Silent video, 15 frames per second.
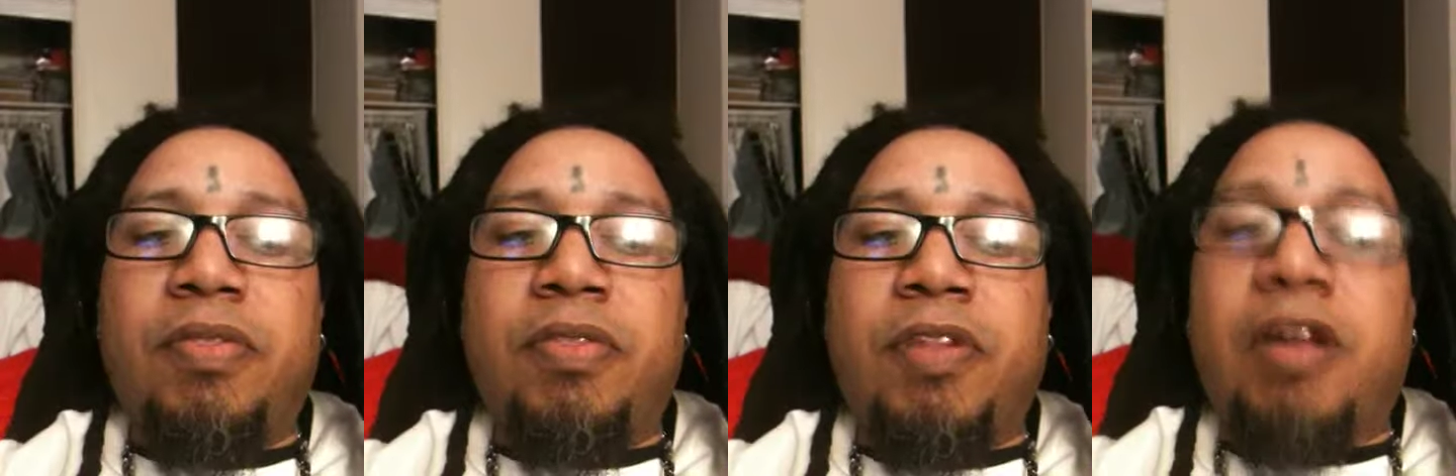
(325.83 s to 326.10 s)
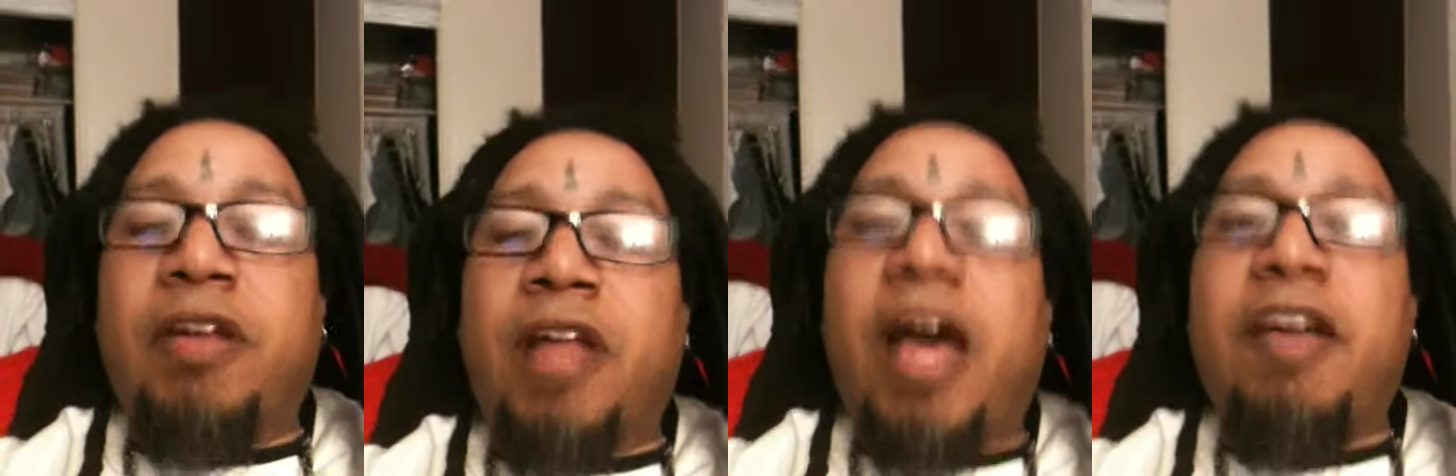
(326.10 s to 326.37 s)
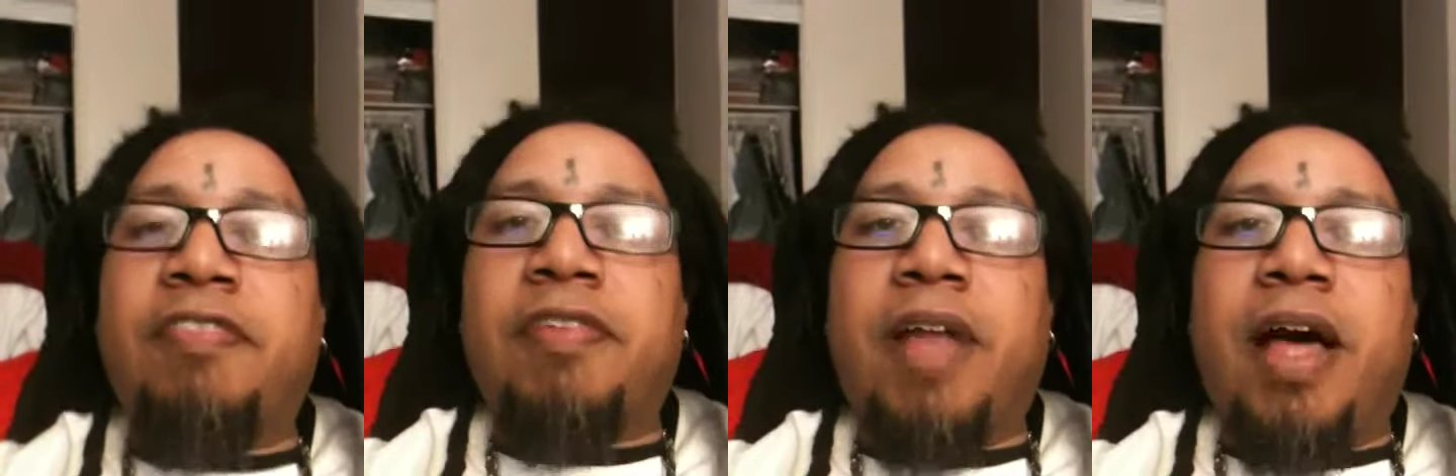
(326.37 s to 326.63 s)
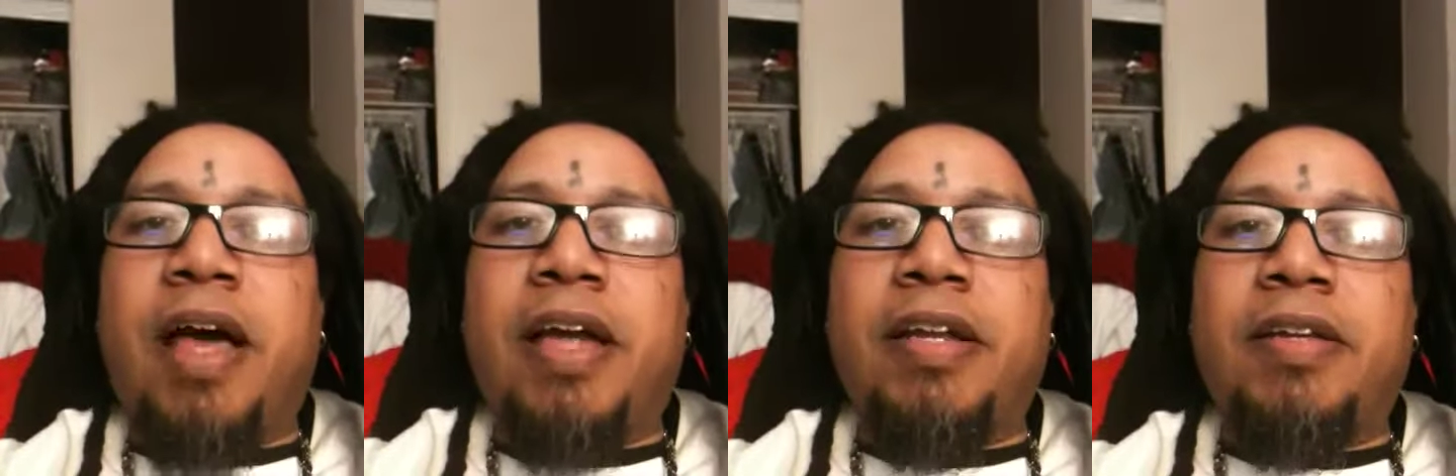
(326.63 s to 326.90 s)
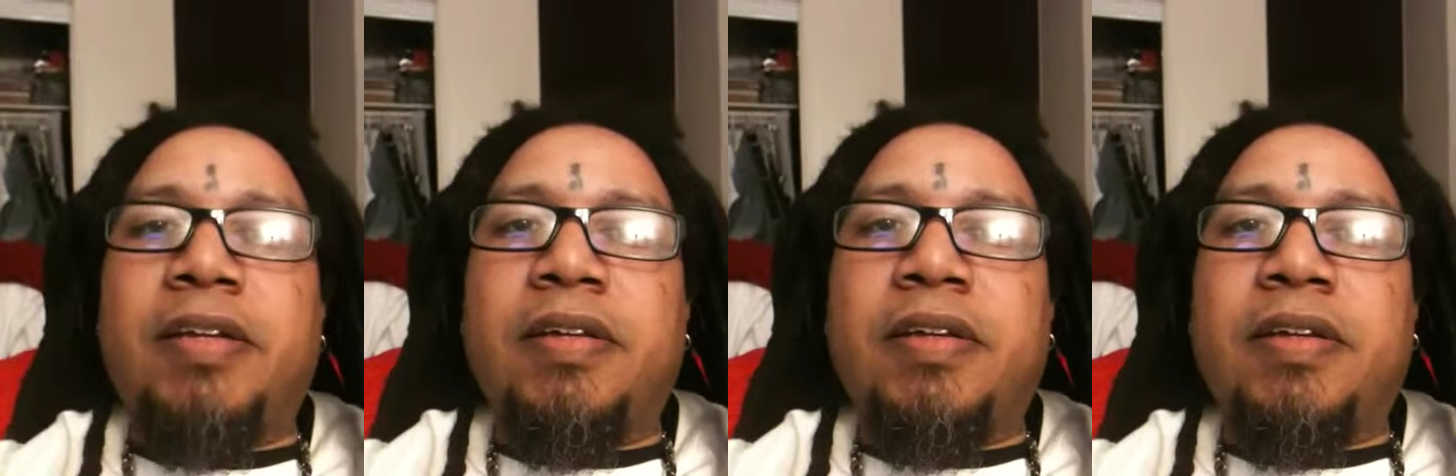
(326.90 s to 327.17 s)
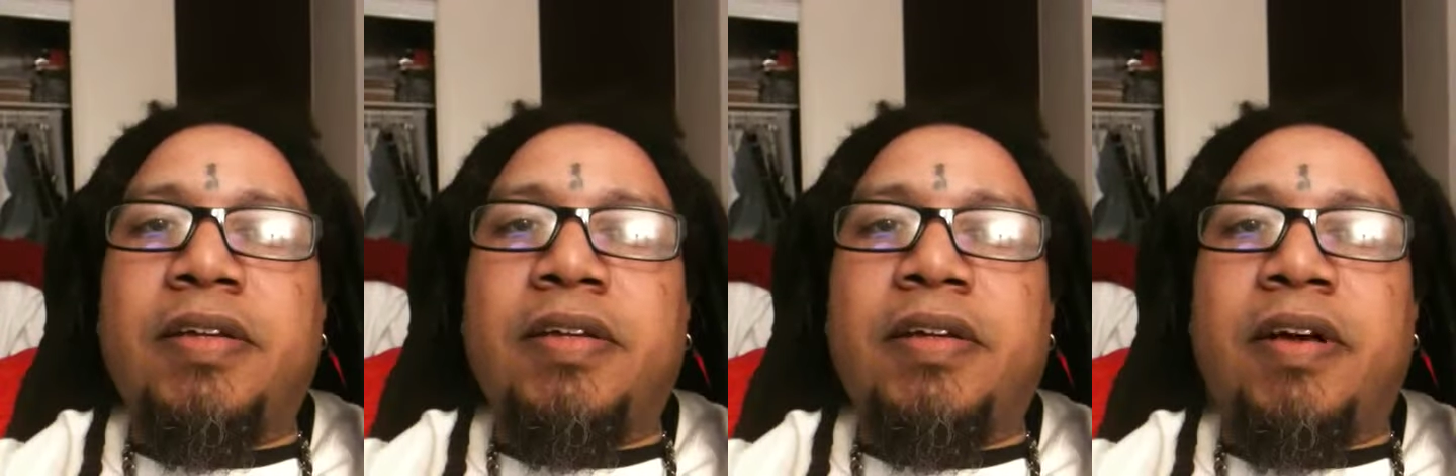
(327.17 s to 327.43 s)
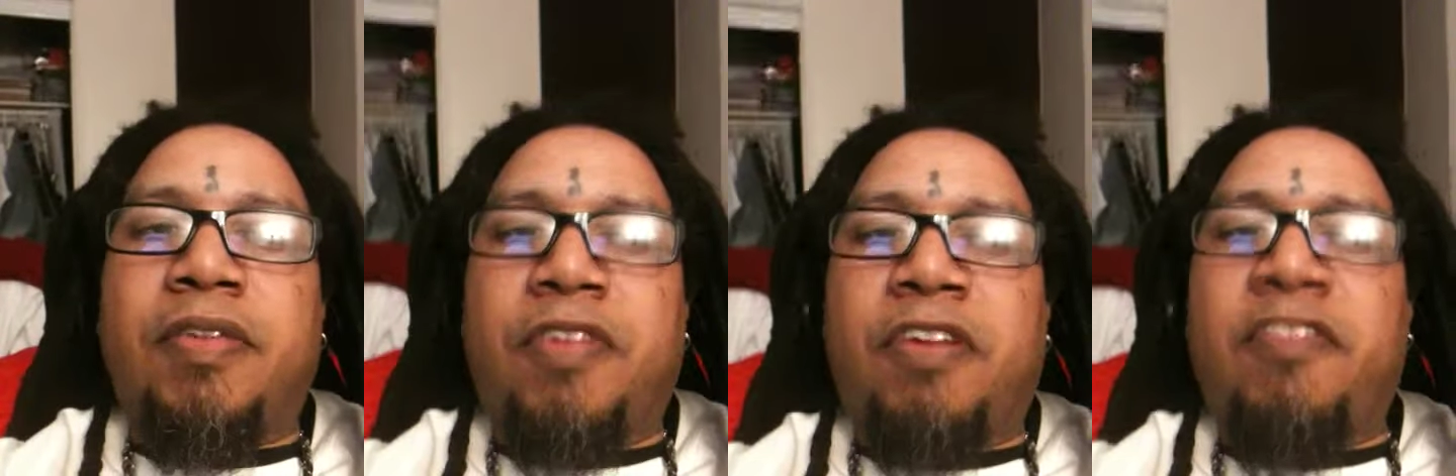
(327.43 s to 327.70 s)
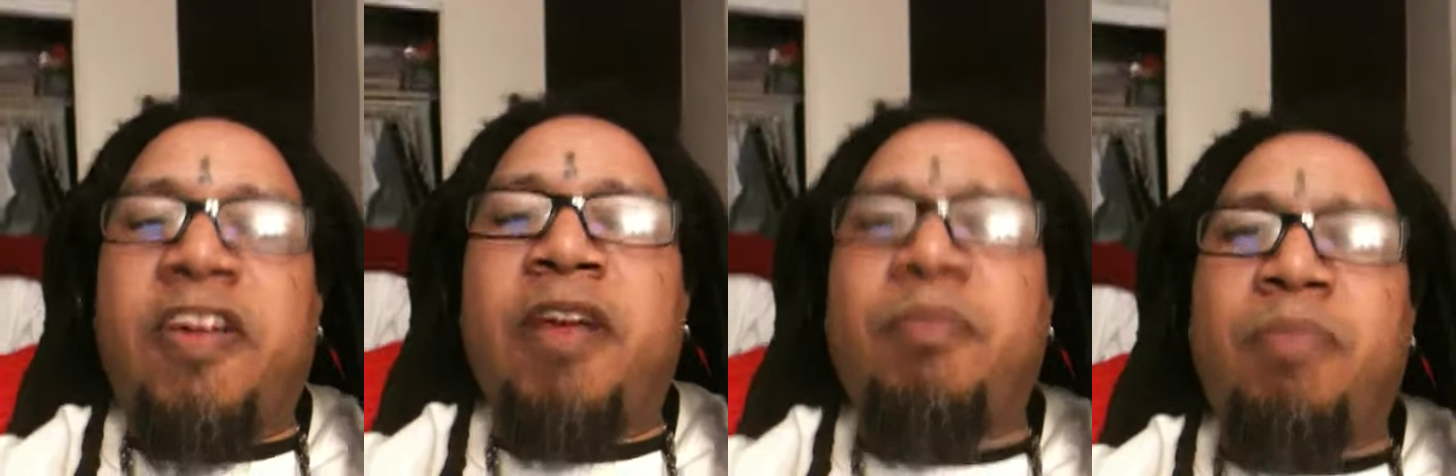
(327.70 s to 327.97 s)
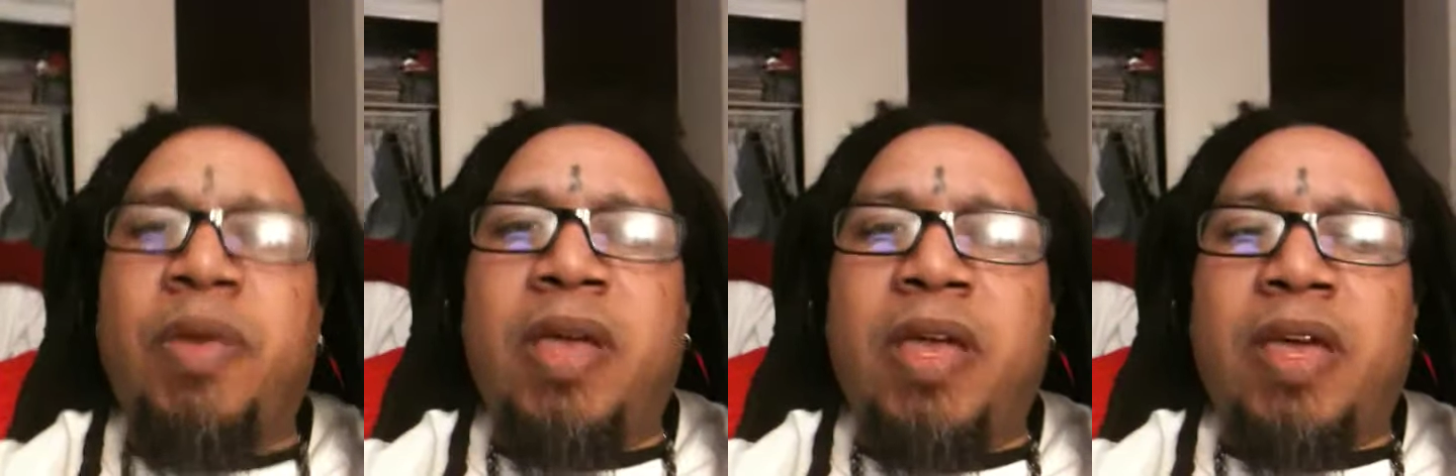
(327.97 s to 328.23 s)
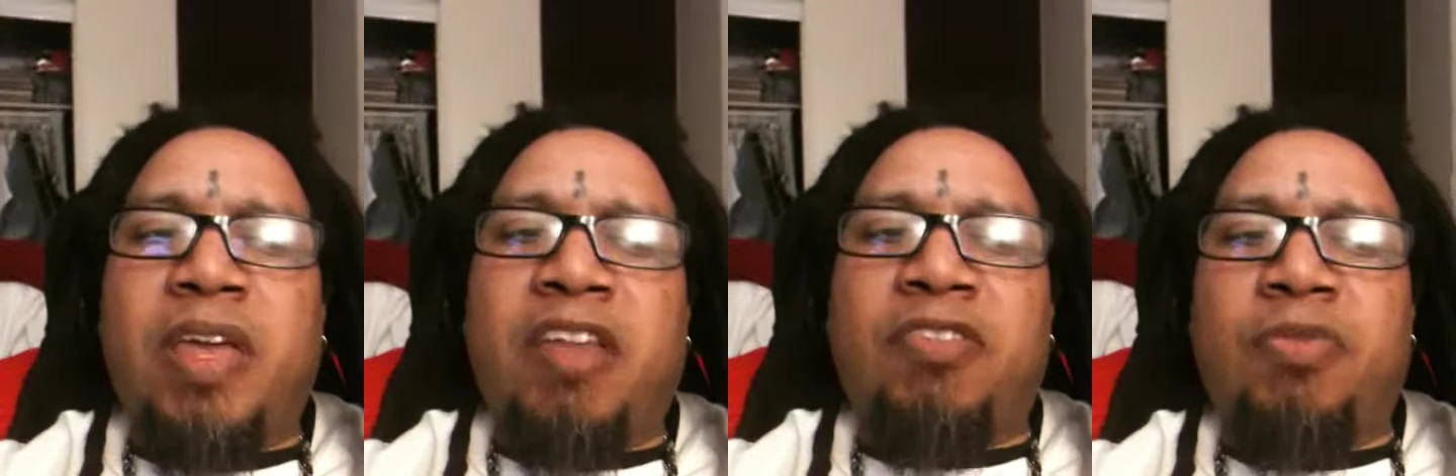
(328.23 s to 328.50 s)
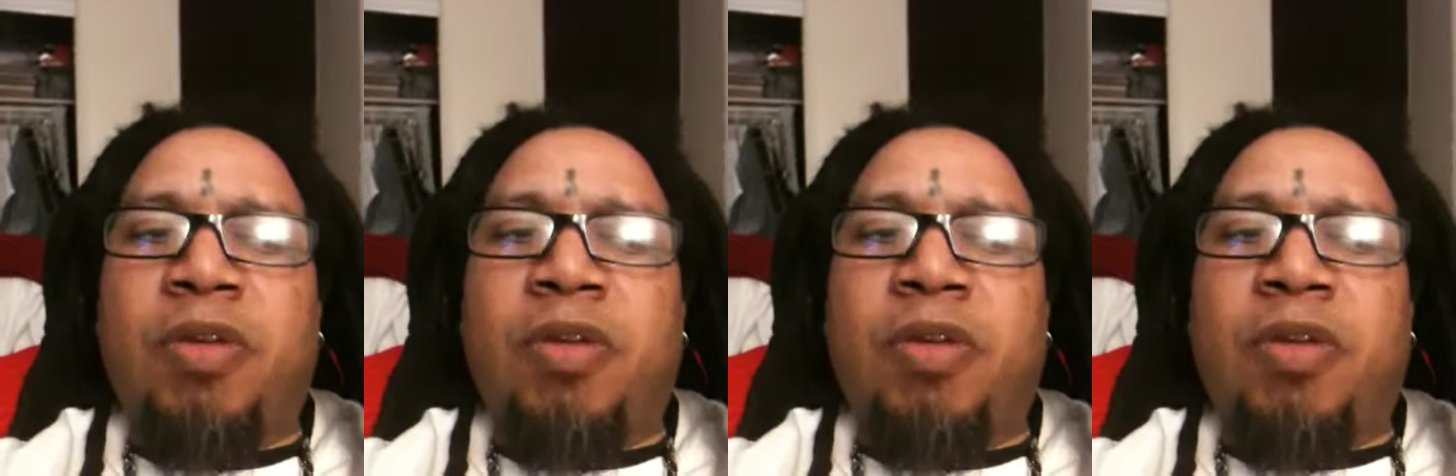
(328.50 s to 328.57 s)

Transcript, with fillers: their lifeline of their very being and it's